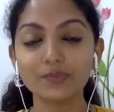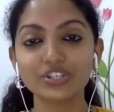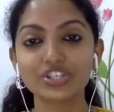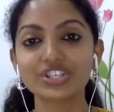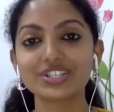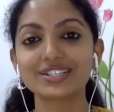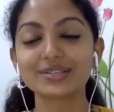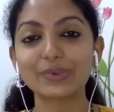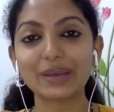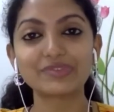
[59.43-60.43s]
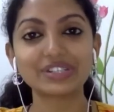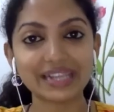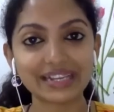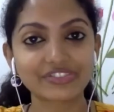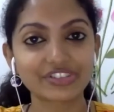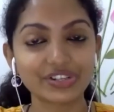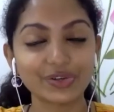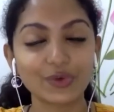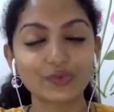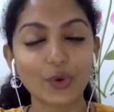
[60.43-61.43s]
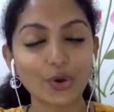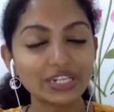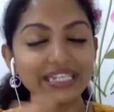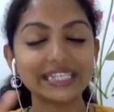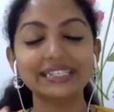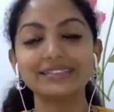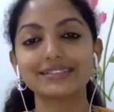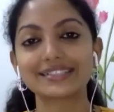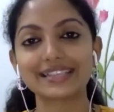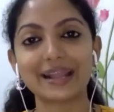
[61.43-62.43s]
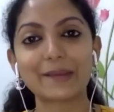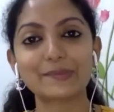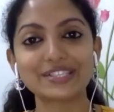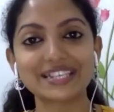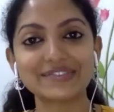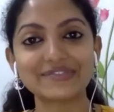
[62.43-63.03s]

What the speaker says: which is a web directory of all healers, therapists, and